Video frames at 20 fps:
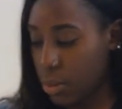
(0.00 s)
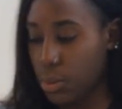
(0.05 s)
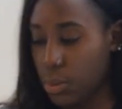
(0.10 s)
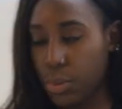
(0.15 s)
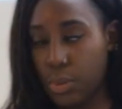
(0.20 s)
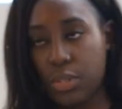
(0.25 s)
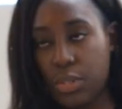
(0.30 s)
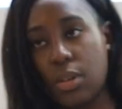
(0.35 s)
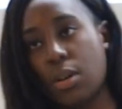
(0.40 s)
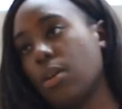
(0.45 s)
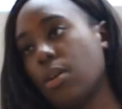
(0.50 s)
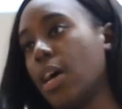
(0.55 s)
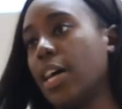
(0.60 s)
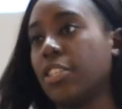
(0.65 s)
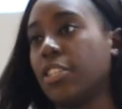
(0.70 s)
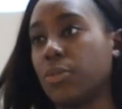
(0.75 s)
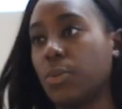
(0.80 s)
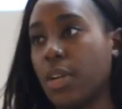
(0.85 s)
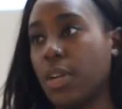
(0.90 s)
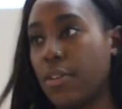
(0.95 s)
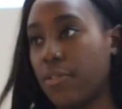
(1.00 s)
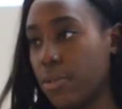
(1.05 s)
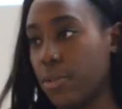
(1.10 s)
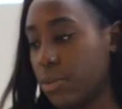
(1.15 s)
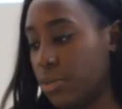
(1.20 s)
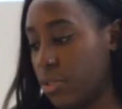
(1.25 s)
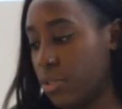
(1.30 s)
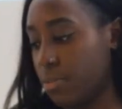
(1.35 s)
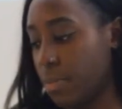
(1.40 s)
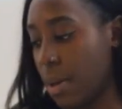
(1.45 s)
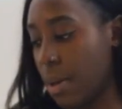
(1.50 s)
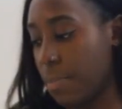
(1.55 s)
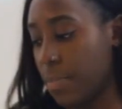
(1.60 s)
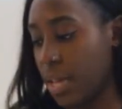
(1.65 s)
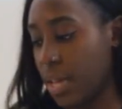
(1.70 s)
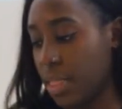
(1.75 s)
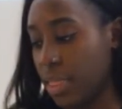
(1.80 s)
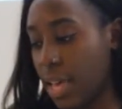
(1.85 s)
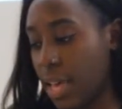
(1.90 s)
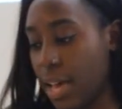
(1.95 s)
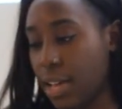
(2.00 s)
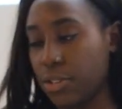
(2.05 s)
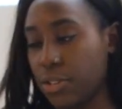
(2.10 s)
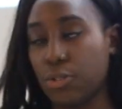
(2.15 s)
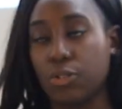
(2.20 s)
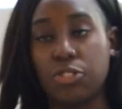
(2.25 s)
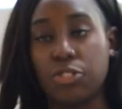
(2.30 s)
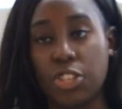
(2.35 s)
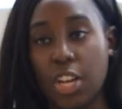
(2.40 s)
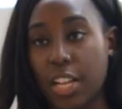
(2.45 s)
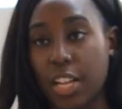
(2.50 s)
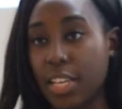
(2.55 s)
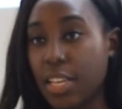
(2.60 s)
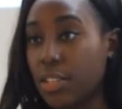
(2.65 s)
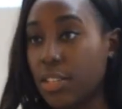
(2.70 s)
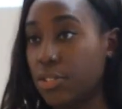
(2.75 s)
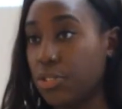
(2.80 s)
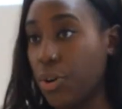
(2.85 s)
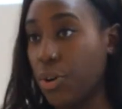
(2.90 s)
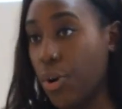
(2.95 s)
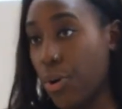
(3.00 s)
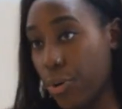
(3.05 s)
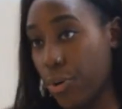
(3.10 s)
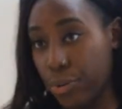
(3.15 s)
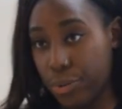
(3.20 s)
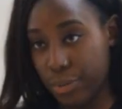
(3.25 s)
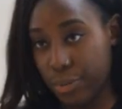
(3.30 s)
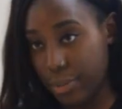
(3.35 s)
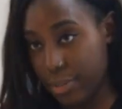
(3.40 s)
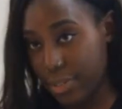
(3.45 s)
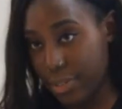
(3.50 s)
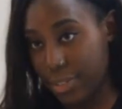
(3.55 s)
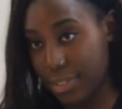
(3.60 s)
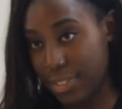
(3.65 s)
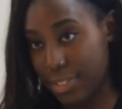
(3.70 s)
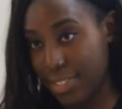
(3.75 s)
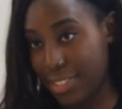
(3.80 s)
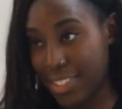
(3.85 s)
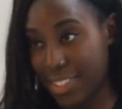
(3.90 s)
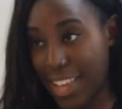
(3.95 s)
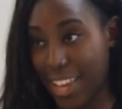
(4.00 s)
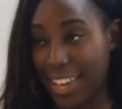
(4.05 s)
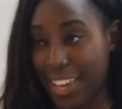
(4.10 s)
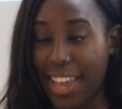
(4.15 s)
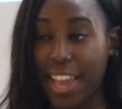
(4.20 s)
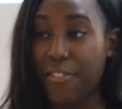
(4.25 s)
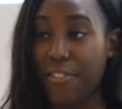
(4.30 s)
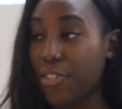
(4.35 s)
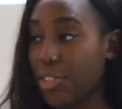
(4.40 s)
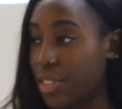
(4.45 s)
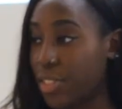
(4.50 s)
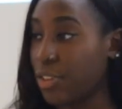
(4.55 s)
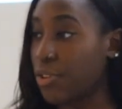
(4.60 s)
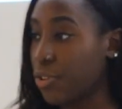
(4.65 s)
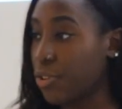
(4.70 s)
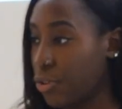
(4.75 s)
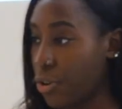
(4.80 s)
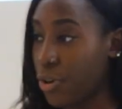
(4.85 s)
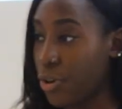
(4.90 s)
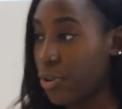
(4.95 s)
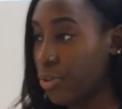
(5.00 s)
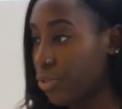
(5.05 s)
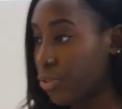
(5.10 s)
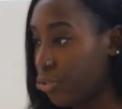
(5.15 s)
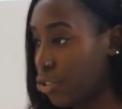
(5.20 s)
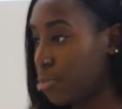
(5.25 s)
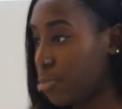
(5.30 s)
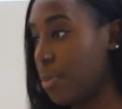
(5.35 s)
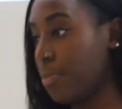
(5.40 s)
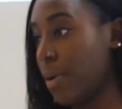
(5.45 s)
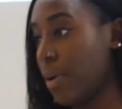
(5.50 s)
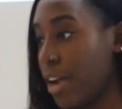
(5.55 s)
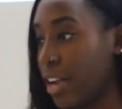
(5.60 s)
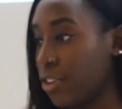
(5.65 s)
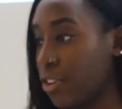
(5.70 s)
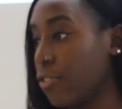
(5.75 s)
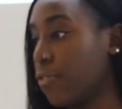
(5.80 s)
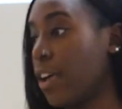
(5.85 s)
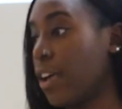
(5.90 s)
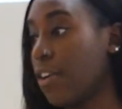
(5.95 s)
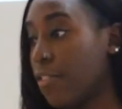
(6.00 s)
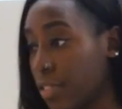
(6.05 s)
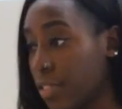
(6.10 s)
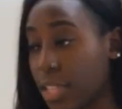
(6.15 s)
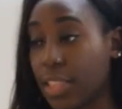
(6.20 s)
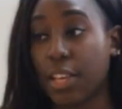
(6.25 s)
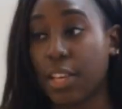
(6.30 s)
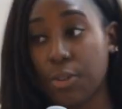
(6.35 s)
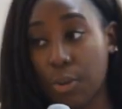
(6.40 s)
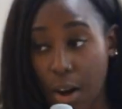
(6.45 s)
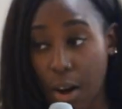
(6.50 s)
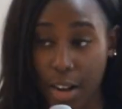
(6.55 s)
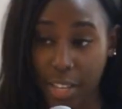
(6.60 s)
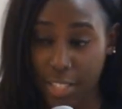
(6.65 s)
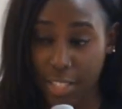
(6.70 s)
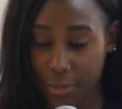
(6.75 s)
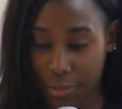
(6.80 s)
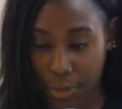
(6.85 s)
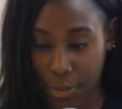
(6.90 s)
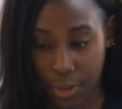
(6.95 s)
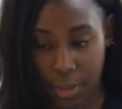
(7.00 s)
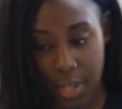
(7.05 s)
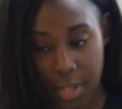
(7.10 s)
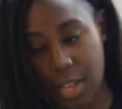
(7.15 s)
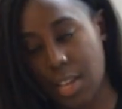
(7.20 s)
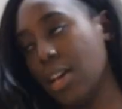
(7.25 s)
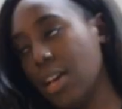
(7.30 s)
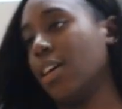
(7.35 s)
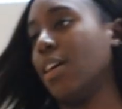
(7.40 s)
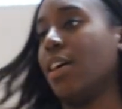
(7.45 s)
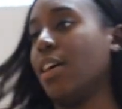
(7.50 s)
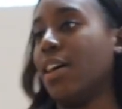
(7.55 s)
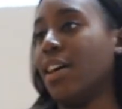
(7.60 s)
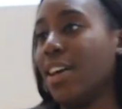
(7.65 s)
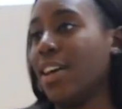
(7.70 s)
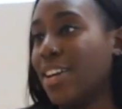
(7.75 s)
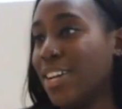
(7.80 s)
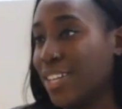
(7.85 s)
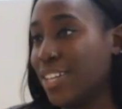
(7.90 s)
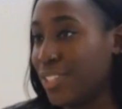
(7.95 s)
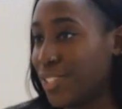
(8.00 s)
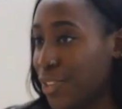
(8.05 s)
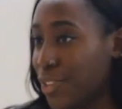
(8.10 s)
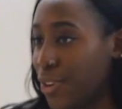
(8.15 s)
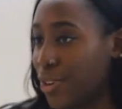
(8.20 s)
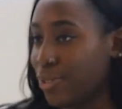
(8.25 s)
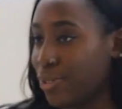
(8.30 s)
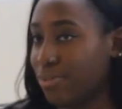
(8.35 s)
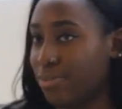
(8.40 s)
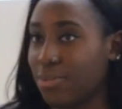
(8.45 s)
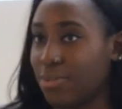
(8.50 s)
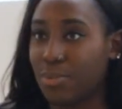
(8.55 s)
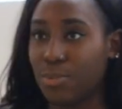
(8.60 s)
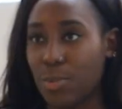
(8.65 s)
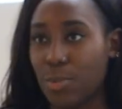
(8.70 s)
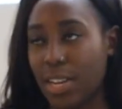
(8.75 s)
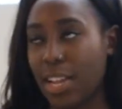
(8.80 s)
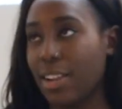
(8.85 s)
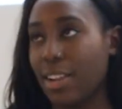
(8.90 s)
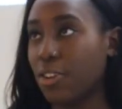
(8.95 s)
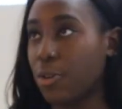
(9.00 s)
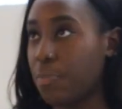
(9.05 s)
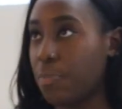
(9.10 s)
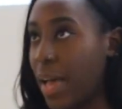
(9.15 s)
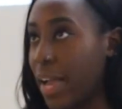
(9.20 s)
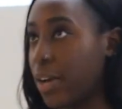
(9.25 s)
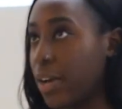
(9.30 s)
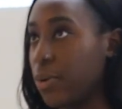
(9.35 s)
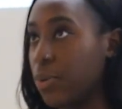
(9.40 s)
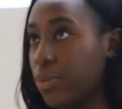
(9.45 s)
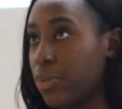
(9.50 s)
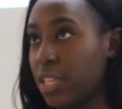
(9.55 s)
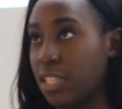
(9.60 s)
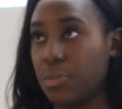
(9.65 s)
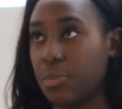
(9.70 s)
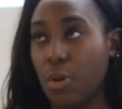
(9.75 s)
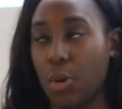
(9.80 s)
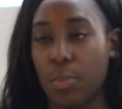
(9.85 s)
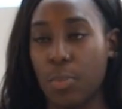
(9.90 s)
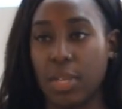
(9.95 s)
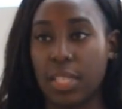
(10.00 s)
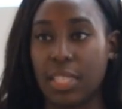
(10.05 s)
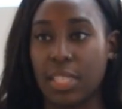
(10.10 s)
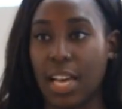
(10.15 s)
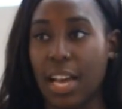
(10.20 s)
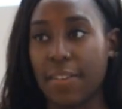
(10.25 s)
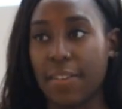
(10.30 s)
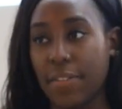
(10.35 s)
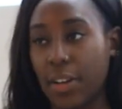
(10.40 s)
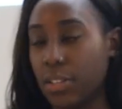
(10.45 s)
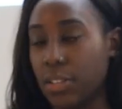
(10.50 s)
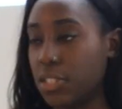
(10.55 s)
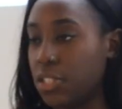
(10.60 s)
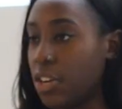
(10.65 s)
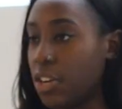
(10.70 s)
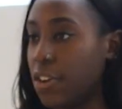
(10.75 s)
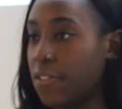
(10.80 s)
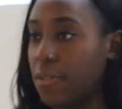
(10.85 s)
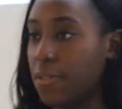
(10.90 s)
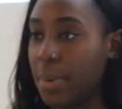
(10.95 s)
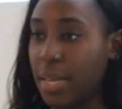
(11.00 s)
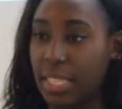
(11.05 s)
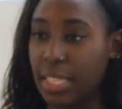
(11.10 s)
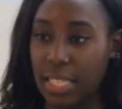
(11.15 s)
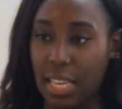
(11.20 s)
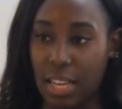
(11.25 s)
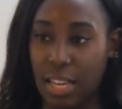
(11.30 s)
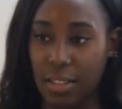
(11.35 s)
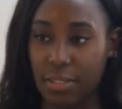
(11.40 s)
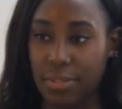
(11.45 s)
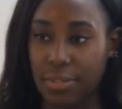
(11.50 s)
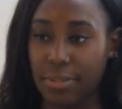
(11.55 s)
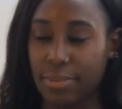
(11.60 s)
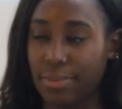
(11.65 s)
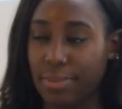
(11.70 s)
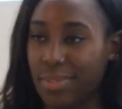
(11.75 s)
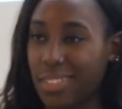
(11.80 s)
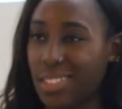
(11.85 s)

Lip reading: Also, I just want everyone to remember that your journey is your own. Like, everything you're going through is preparing you for everything that you asked for. So when I look back at all these moments that I felt sorry for myself,